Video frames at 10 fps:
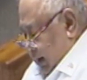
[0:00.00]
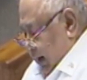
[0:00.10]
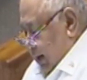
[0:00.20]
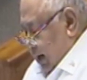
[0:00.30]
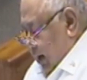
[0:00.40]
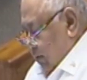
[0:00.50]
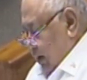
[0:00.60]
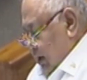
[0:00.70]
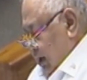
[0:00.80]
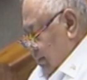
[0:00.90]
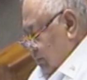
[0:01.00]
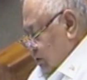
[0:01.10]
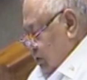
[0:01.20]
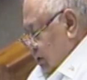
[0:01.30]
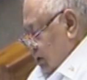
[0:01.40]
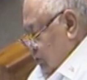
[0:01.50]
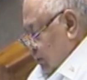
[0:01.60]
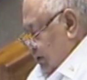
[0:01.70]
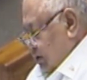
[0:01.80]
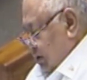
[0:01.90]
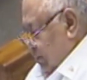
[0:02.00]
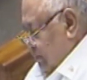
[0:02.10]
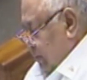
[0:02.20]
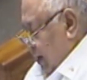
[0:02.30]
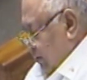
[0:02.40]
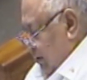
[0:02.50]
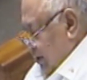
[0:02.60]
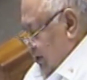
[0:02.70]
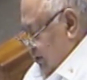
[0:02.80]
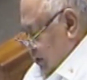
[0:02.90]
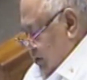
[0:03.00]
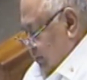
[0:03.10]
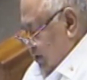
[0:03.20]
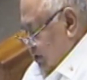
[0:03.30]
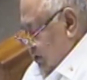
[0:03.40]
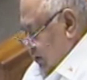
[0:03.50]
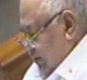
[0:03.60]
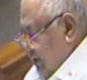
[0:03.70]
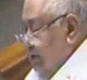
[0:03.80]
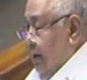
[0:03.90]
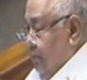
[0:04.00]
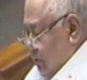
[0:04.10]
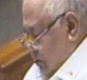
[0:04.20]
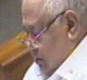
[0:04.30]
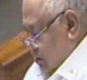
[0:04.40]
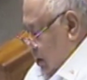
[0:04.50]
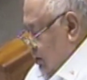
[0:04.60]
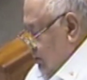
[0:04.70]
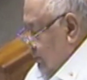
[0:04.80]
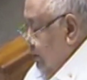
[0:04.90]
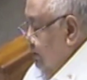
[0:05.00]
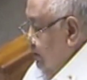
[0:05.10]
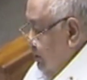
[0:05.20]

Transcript: And now I come to the requested power that has been stirring some controversy